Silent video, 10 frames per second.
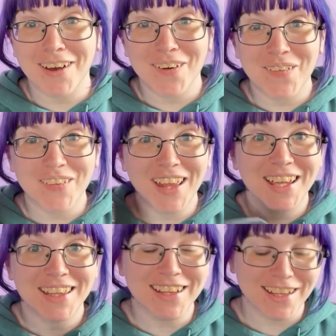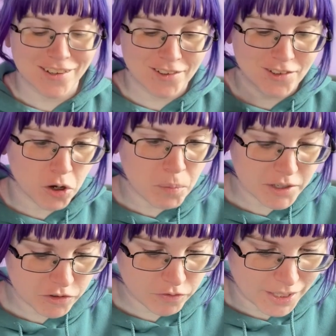Co. Like, that's so
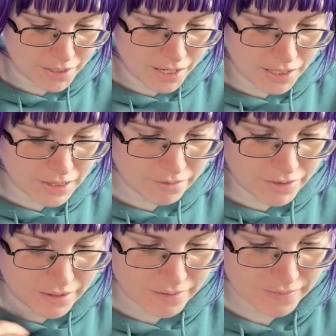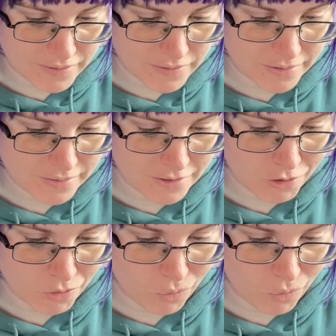much fun. I love this. This is so